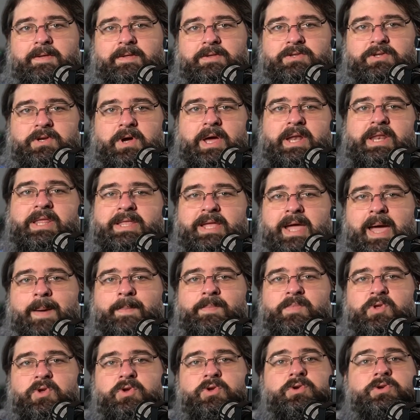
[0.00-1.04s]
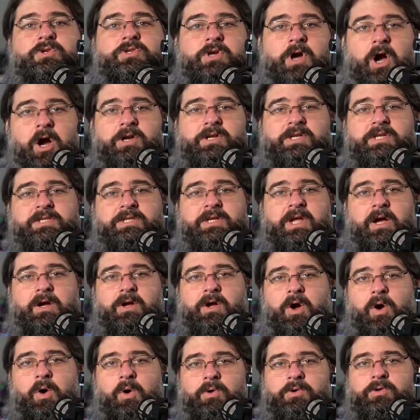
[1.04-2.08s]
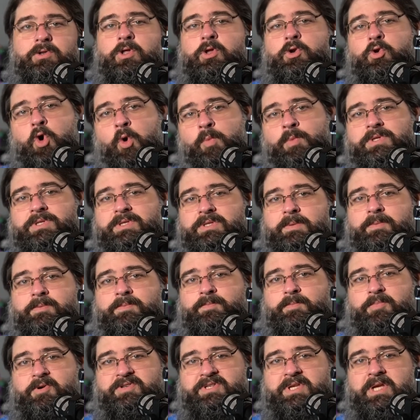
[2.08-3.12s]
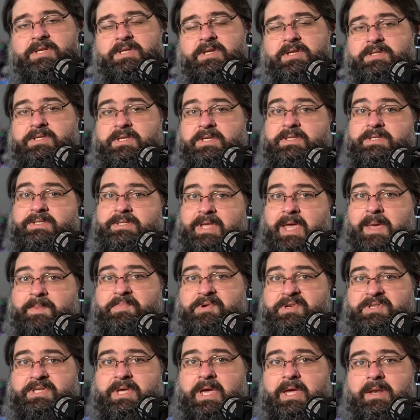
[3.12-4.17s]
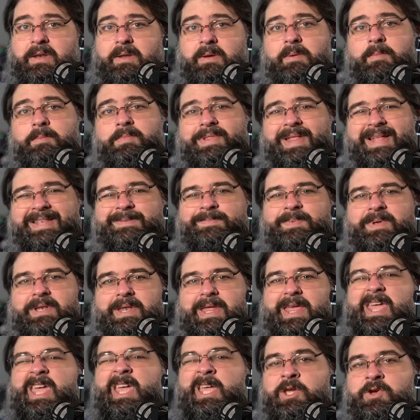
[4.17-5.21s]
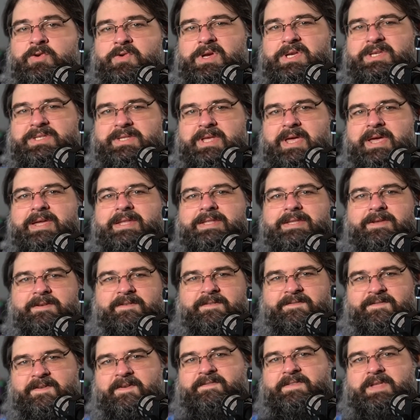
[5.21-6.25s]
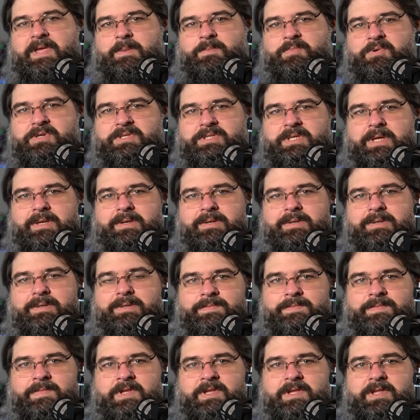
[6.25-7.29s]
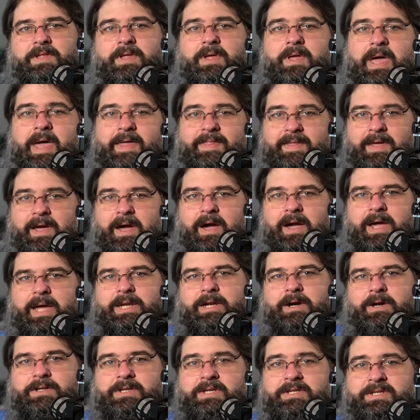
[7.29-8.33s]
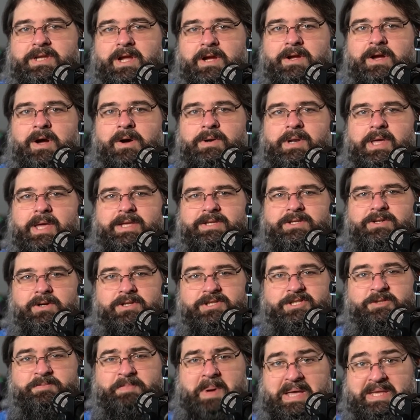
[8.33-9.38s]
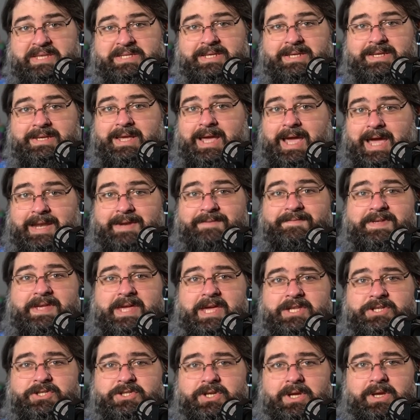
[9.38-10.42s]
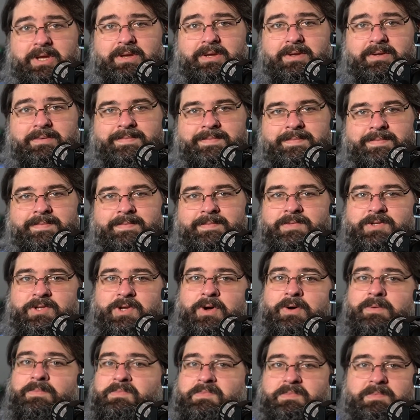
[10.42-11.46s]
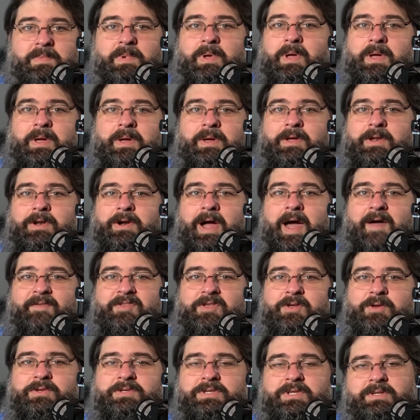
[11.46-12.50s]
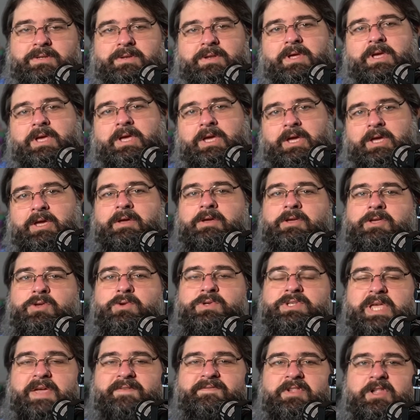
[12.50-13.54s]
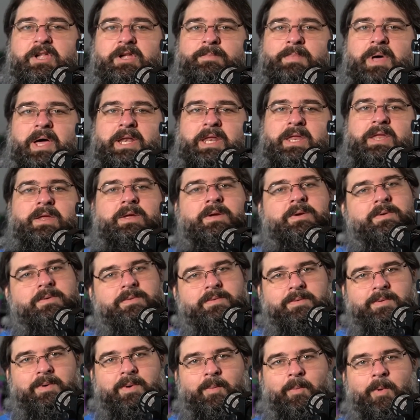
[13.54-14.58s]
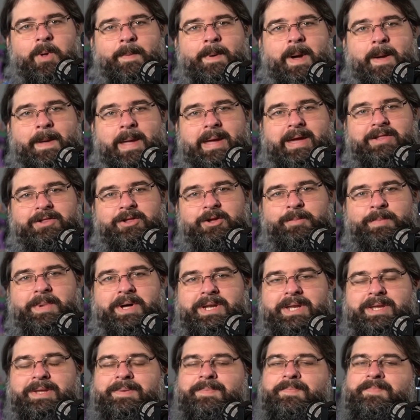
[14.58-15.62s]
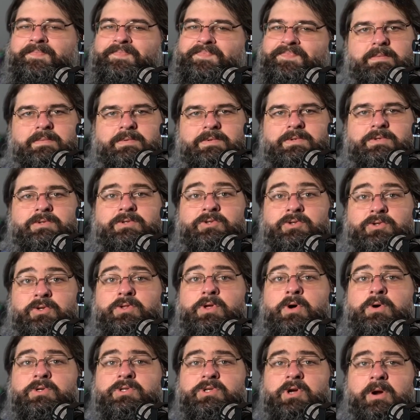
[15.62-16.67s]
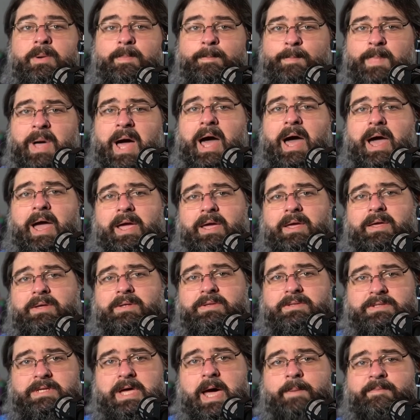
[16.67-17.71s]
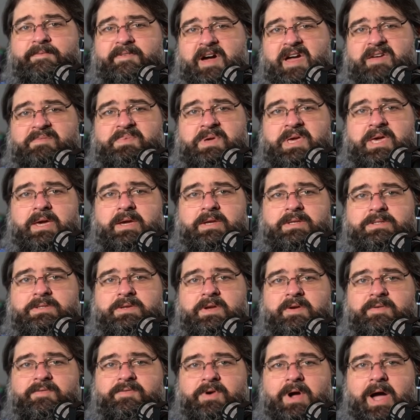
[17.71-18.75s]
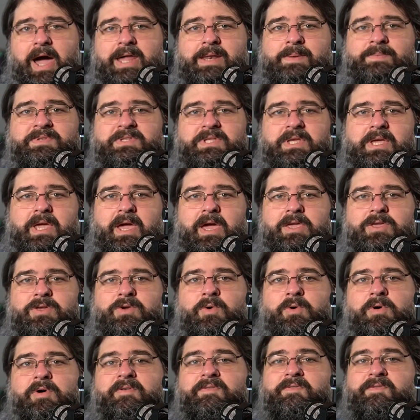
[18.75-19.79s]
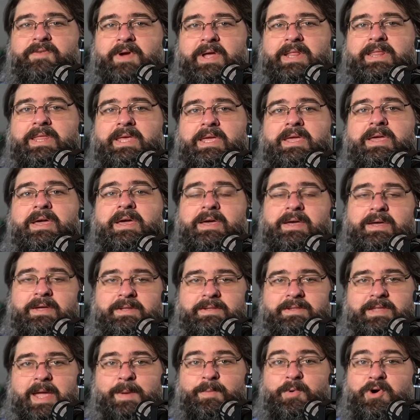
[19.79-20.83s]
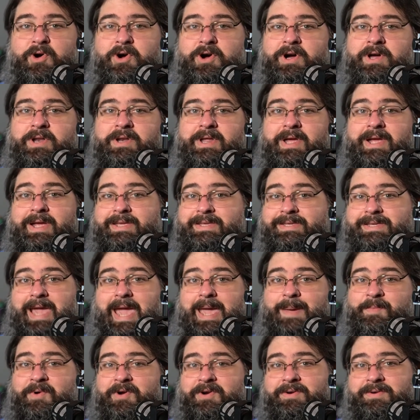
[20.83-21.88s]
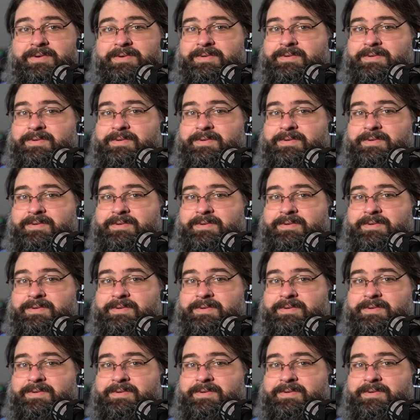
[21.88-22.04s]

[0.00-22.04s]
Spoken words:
So anytime you use our discount code, the normal percentage is 10%. That's been increased to 15%. And our discount code is called Spicy NVNG. So you don't have to use it. You save a little money. We might make a little money. So those are my top 5 picks for items to get your friendly neighborhood gamer,